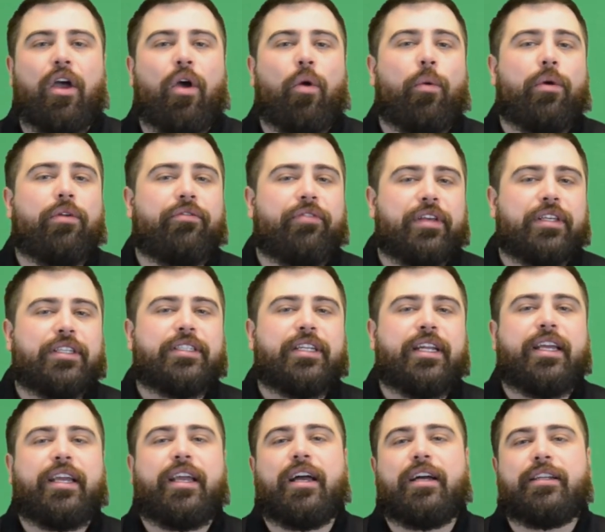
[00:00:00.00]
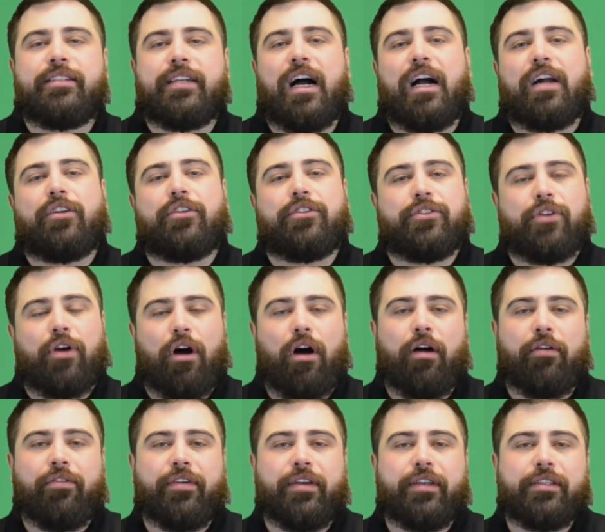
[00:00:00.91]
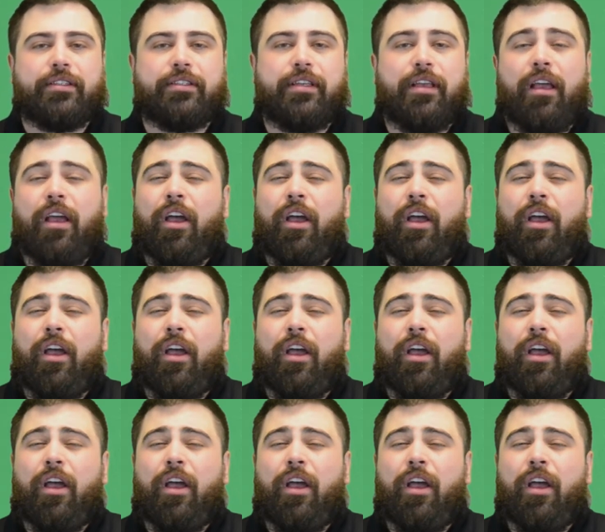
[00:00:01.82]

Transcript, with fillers: when visiting a doctor's office.